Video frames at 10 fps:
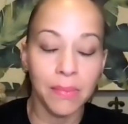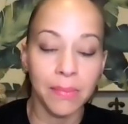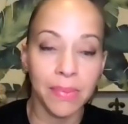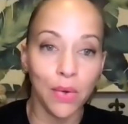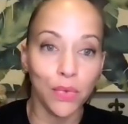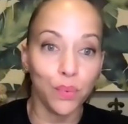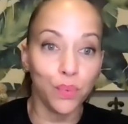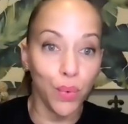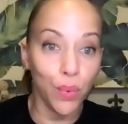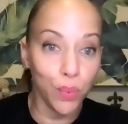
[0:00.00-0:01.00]
be on the
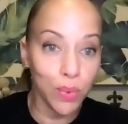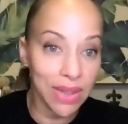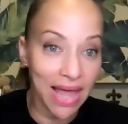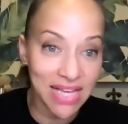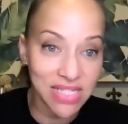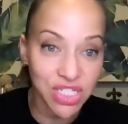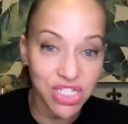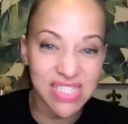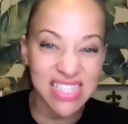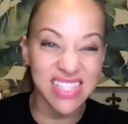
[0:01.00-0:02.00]
road less.
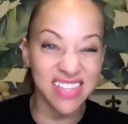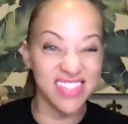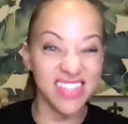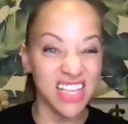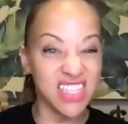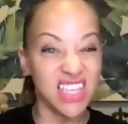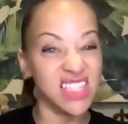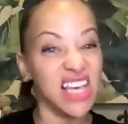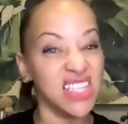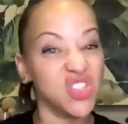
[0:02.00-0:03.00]
Just it's
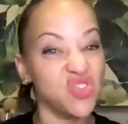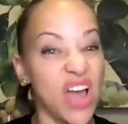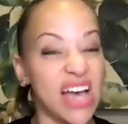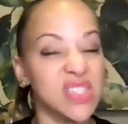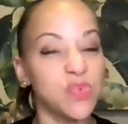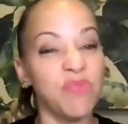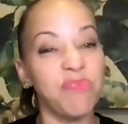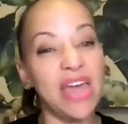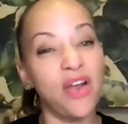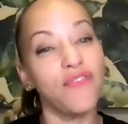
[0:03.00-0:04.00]
less stress. We
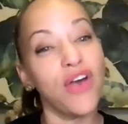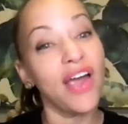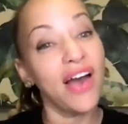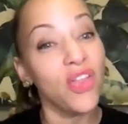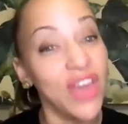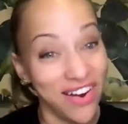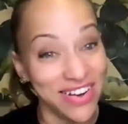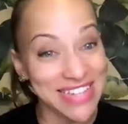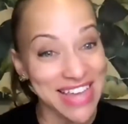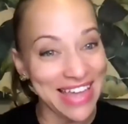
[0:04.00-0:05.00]
paid off our
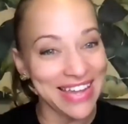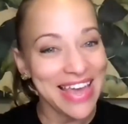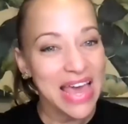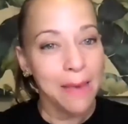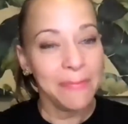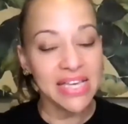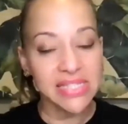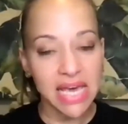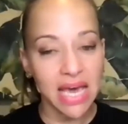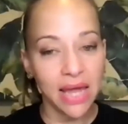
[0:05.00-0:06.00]
healthcare debt,
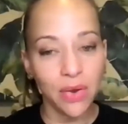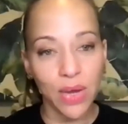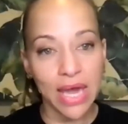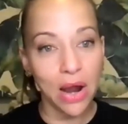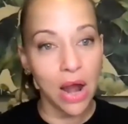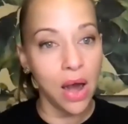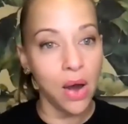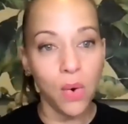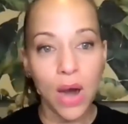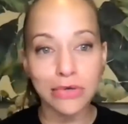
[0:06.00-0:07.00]
because I don't care
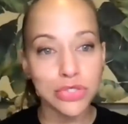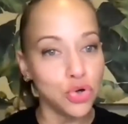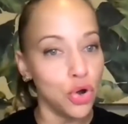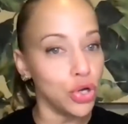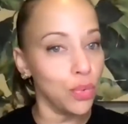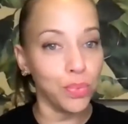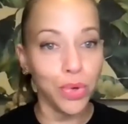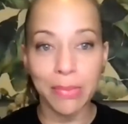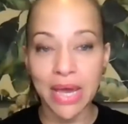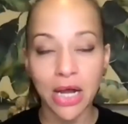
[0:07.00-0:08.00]
how strong
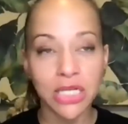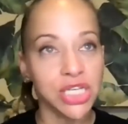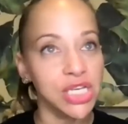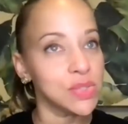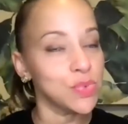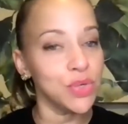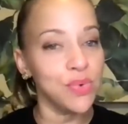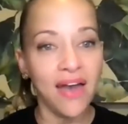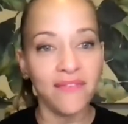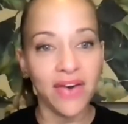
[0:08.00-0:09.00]
your marriage is. When you
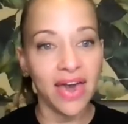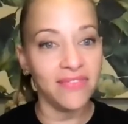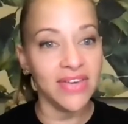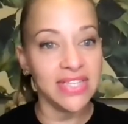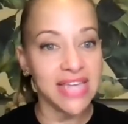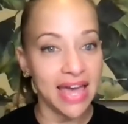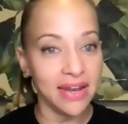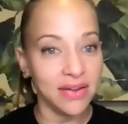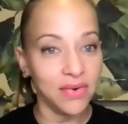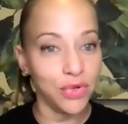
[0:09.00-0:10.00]
have a heavy debt
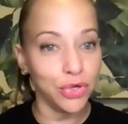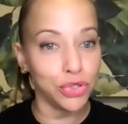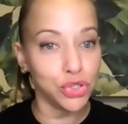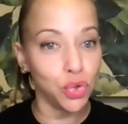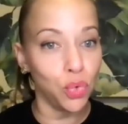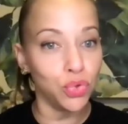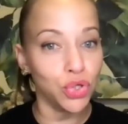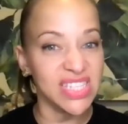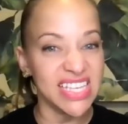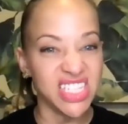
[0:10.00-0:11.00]
on your
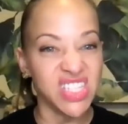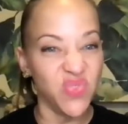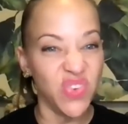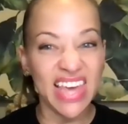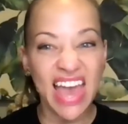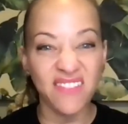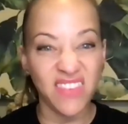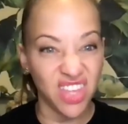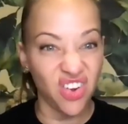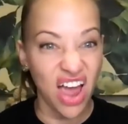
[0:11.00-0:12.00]
shoulders, it's just really
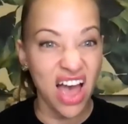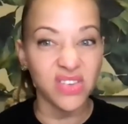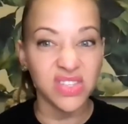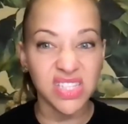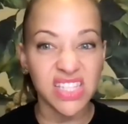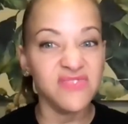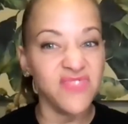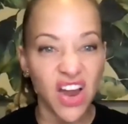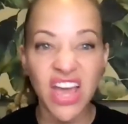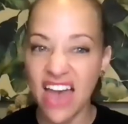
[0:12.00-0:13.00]
heavy in your house. It's
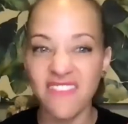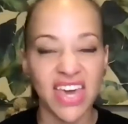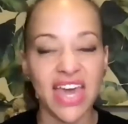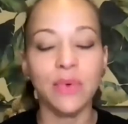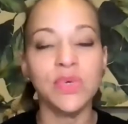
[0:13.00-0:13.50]
very heavy, and